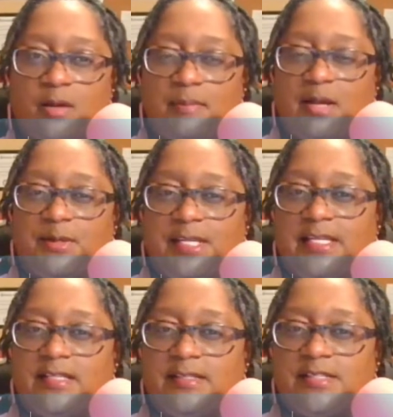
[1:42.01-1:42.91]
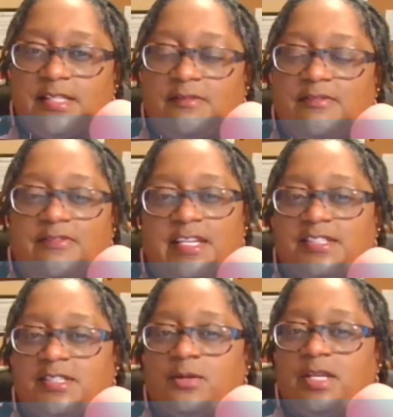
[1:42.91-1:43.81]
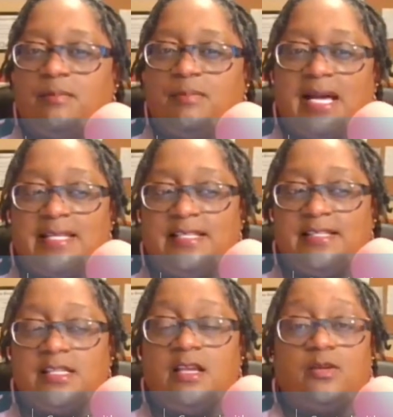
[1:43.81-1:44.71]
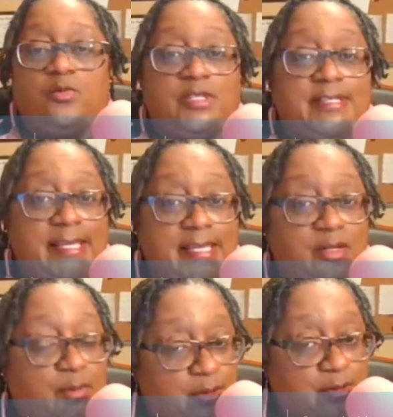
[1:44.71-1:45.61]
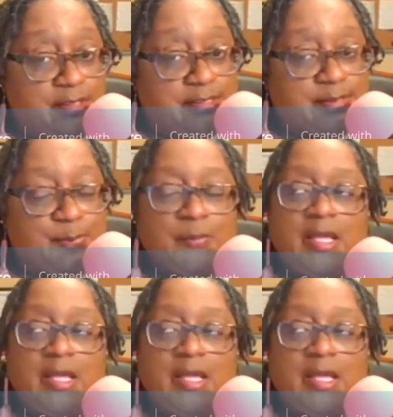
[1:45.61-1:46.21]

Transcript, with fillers: about getting stuff fixed on their bodies was Kandi Burruss.